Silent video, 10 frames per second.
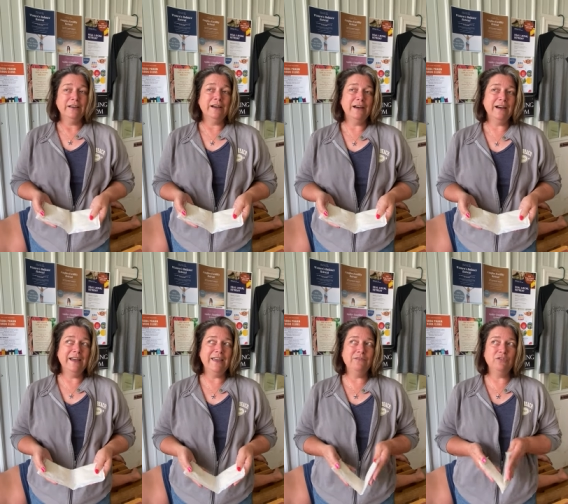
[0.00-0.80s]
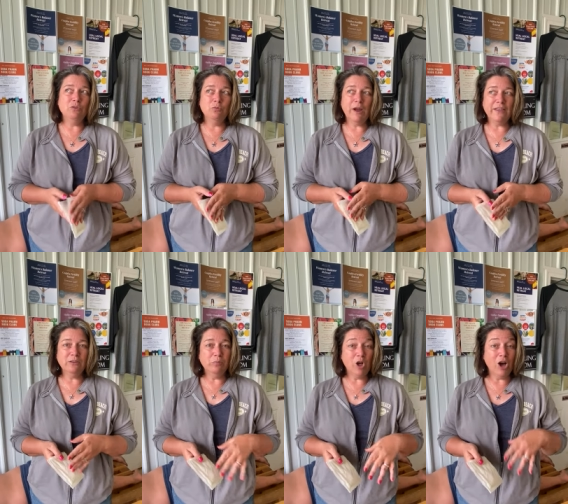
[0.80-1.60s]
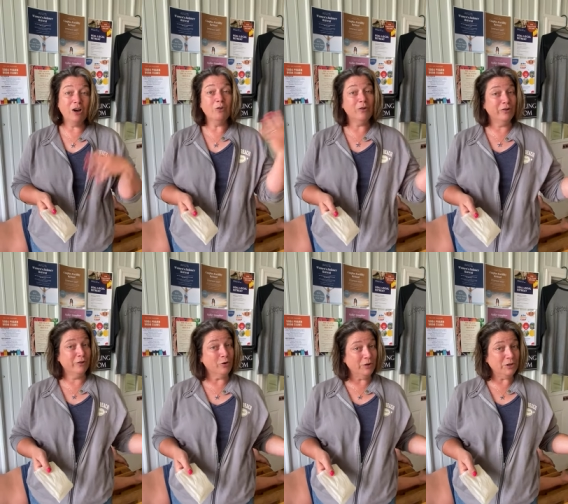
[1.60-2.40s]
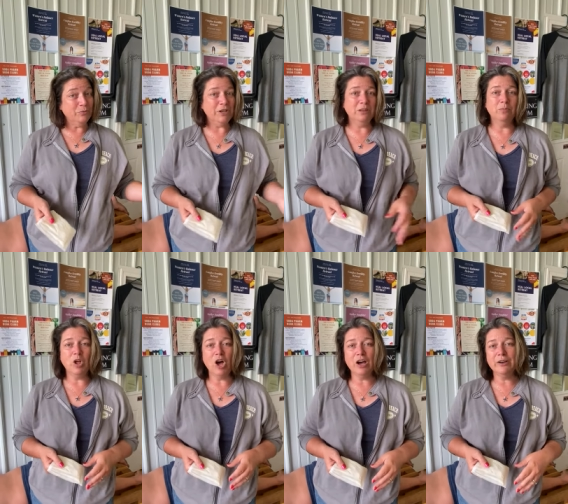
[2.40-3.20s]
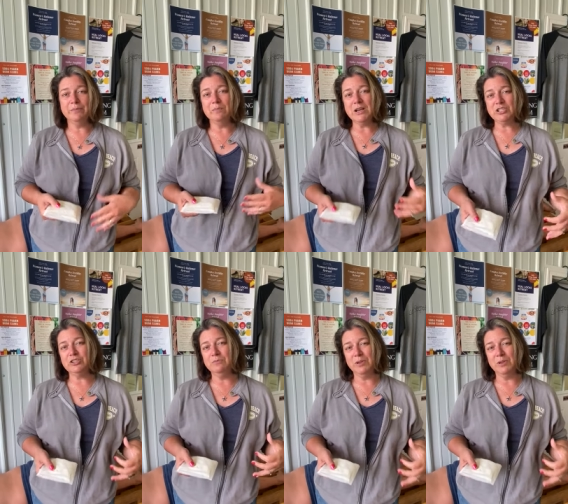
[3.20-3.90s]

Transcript: Uh, if you read the blog or you're going to read the blog, mustard